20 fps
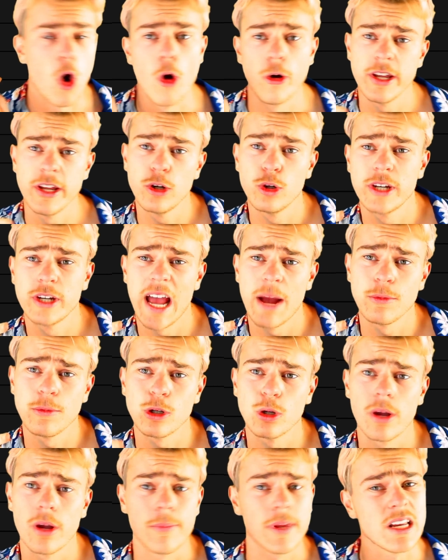owning good camera
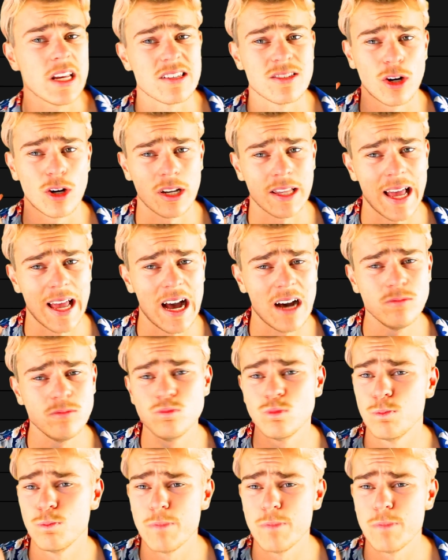equipment is not allowed.